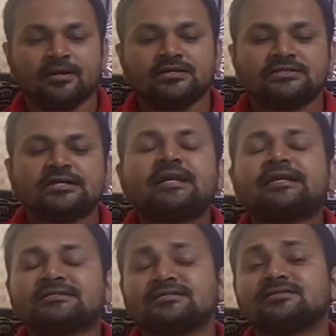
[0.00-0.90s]

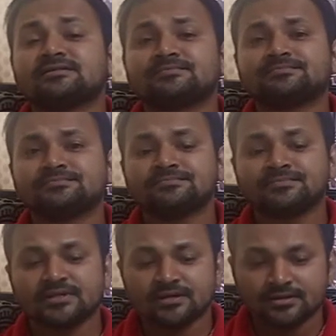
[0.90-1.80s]
Silence.
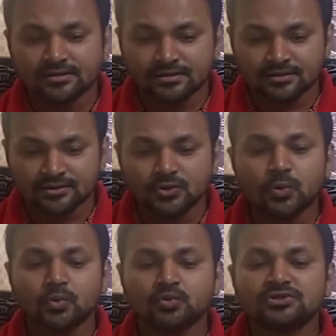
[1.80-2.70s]

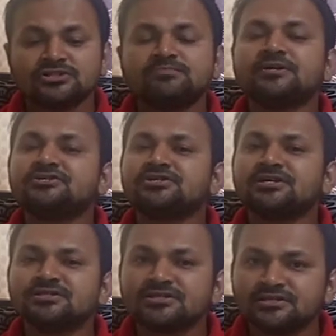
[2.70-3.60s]
Though speech
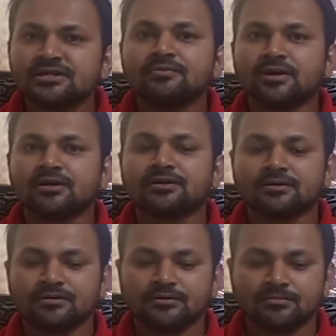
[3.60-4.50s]
is silver,
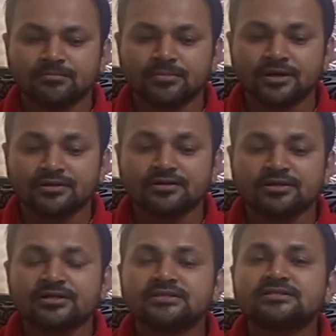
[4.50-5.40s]
but
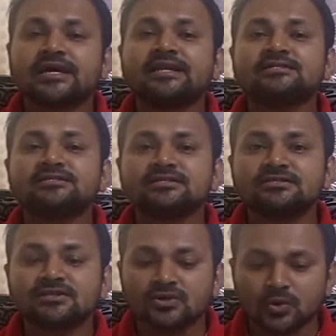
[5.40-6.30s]
silence
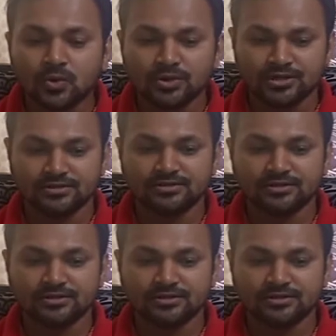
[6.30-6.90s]
is golden.